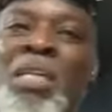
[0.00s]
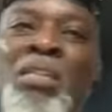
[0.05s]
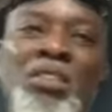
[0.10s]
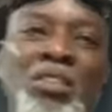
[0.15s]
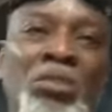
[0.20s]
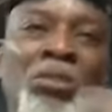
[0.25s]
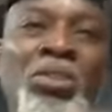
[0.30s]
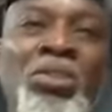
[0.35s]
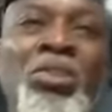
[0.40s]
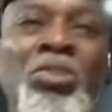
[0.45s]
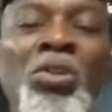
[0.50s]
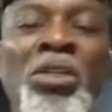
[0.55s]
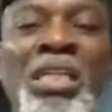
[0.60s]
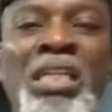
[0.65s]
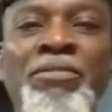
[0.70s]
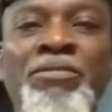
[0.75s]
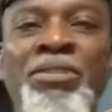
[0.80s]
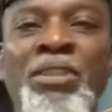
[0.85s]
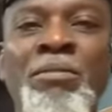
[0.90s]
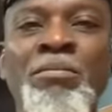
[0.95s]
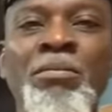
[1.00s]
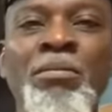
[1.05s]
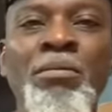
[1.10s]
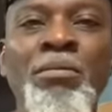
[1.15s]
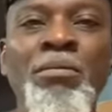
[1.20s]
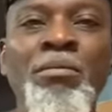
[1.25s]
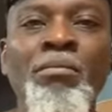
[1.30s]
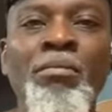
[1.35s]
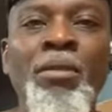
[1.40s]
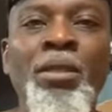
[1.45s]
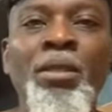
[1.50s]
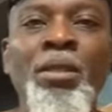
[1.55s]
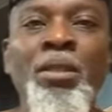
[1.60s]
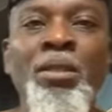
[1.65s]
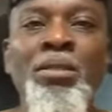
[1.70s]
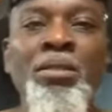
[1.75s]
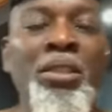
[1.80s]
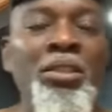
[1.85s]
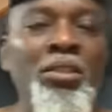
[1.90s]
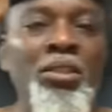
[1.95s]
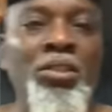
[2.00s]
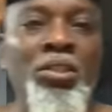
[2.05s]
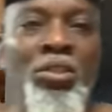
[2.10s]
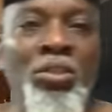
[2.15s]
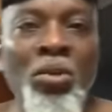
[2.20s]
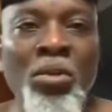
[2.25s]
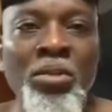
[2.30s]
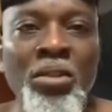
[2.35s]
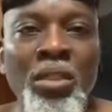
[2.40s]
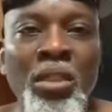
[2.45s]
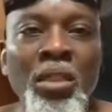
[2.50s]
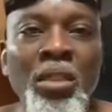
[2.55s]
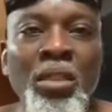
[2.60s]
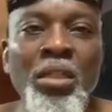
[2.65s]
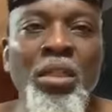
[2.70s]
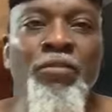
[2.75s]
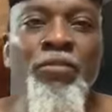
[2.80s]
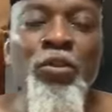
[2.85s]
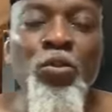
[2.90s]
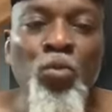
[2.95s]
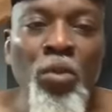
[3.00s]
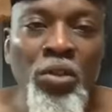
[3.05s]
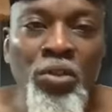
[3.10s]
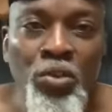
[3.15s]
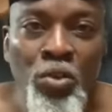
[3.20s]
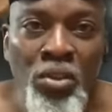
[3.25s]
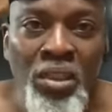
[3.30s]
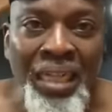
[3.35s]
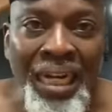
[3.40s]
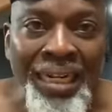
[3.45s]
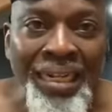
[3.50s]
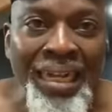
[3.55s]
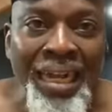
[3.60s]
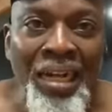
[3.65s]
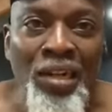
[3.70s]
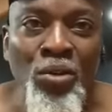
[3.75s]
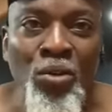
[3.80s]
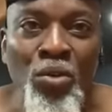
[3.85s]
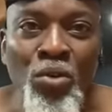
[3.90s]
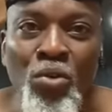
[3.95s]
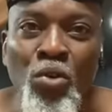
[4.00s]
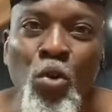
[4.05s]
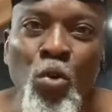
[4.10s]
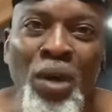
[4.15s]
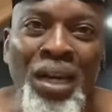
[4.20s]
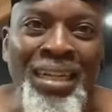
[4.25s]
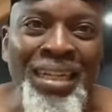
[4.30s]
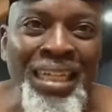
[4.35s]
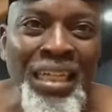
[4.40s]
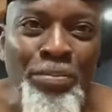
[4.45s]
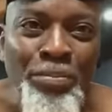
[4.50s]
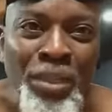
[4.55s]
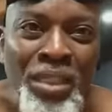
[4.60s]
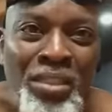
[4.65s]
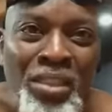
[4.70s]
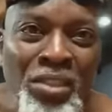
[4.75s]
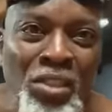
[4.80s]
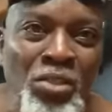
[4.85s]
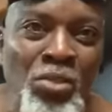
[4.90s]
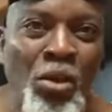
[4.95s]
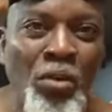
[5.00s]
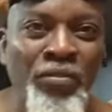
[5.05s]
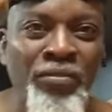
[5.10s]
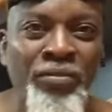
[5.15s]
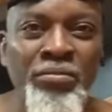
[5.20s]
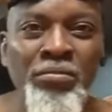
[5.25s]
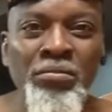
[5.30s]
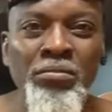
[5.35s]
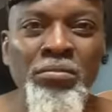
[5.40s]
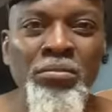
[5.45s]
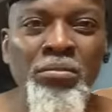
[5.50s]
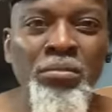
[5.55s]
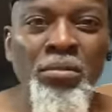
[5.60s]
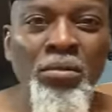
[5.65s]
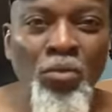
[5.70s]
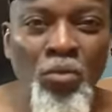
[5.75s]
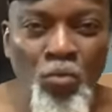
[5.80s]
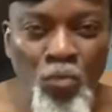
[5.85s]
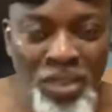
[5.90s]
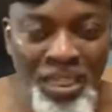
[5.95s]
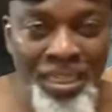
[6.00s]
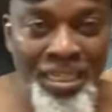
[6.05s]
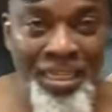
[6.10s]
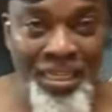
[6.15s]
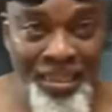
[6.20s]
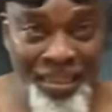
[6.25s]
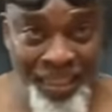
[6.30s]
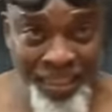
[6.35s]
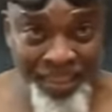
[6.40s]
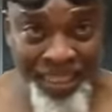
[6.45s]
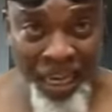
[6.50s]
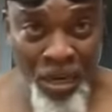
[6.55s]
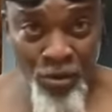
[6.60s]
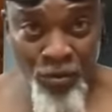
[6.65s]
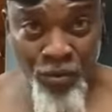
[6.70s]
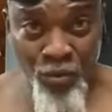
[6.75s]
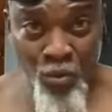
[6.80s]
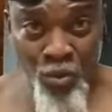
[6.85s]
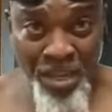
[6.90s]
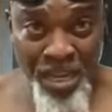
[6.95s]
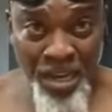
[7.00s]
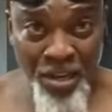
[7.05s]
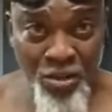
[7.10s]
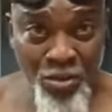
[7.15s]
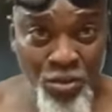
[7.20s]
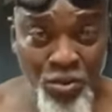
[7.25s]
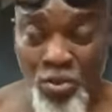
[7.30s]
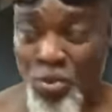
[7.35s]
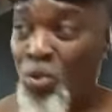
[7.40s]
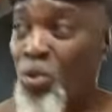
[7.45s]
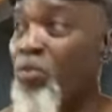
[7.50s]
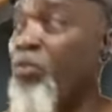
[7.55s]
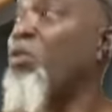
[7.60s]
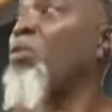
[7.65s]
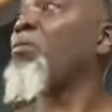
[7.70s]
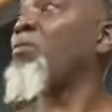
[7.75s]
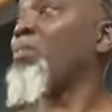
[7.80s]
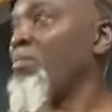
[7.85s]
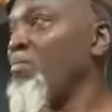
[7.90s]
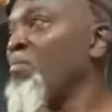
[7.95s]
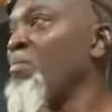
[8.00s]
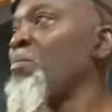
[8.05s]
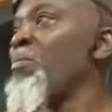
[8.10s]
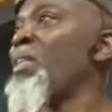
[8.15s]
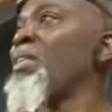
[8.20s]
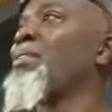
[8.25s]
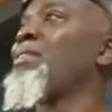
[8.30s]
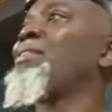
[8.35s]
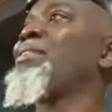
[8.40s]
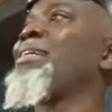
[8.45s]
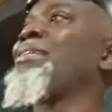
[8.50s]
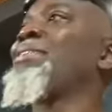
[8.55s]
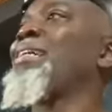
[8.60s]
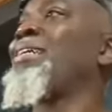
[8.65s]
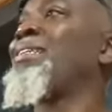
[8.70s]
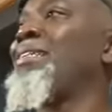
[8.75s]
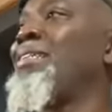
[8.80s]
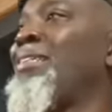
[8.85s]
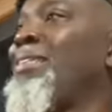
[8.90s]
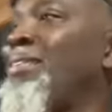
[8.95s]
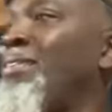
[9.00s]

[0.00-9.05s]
It is not in your gift. This is not, if you want your Sharia law, go and keep it in the north. We in the south, we are going to go for. Daniel,